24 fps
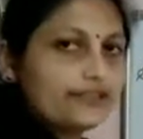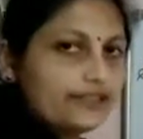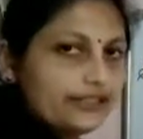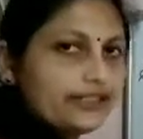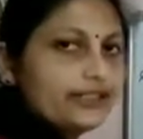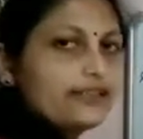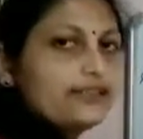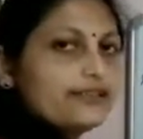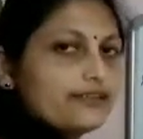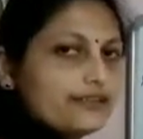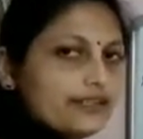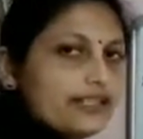
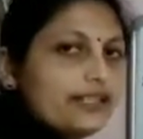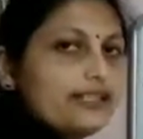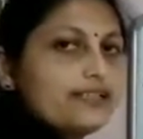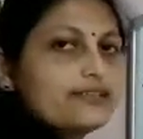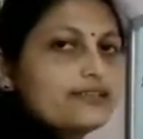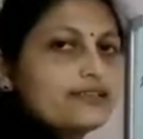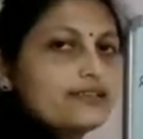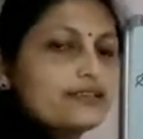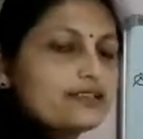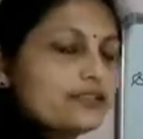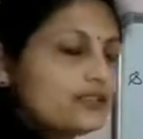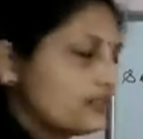Seeds
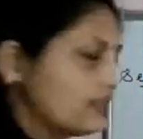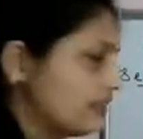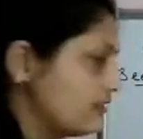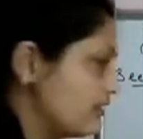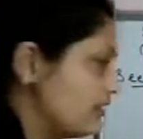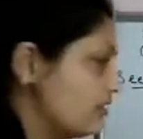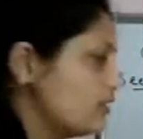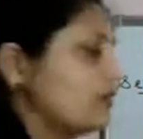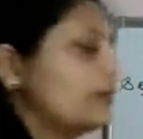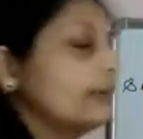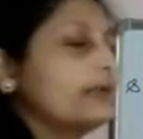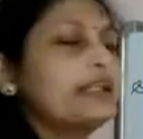
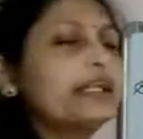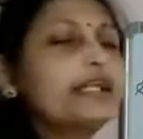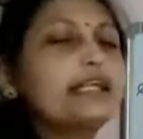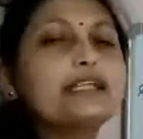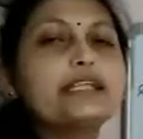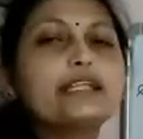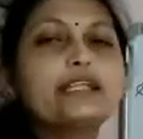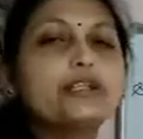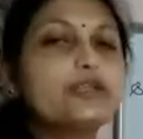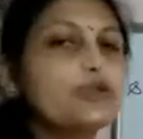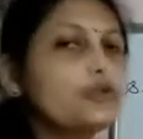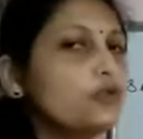germinate
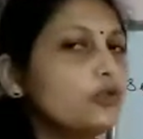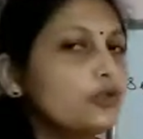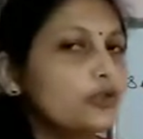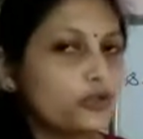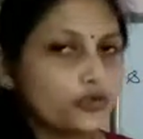into